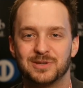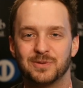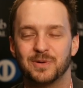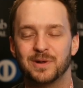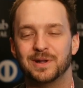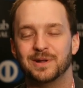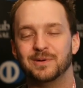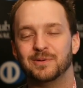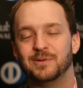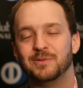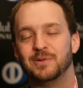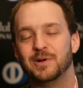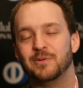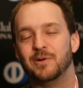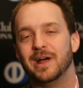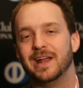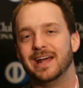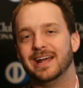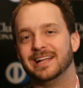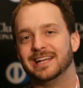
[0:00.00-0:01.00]
so when we
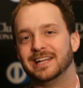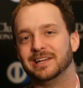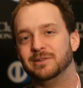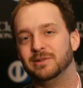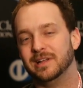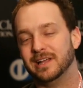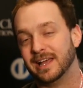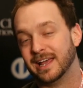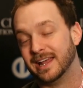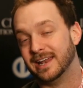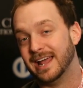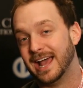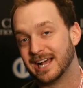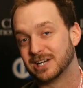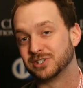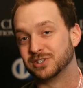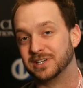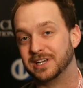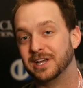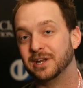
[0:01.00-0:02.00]
went and
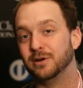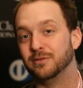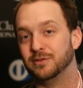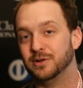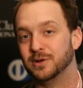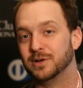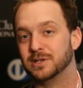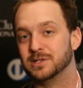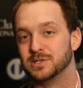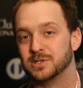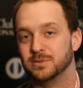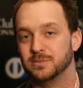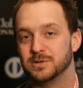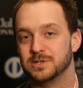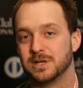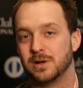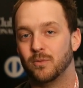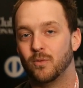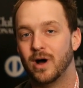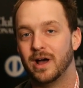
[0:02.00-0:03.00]
actually interviewed
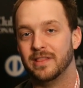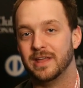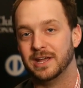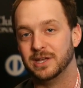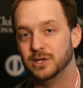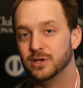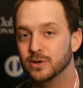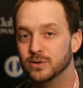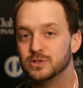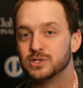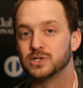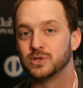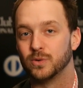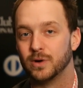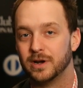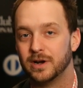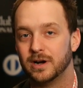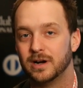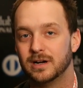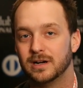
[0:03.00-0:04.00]
consumers on why they use
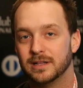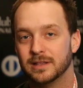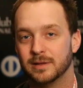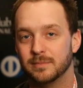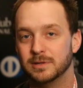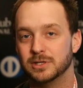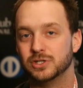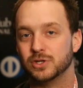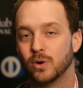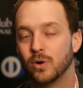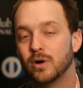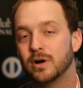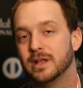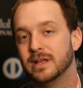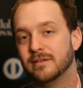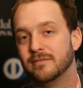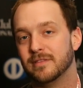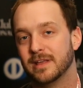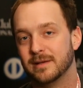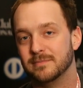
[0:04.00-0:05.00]
Twitter, the
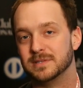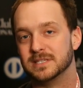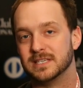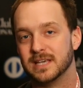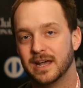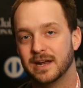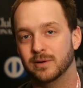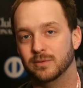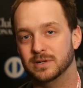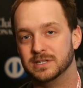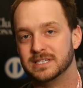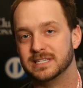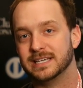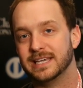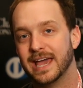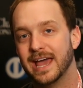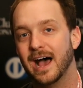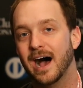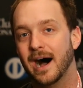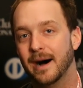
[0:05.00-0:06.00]
majority of them said it was to
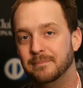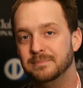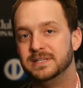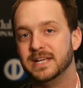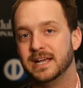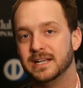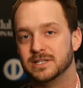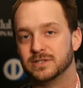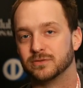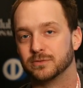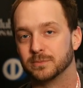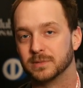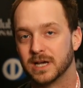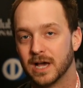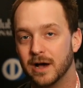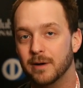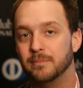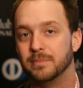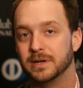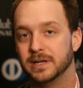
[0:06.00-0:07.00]
get updates from
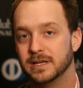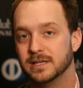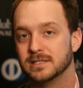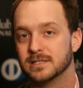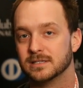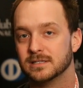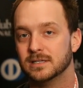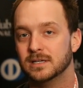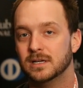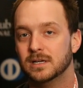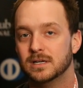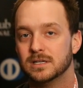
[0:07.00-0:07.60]
companies.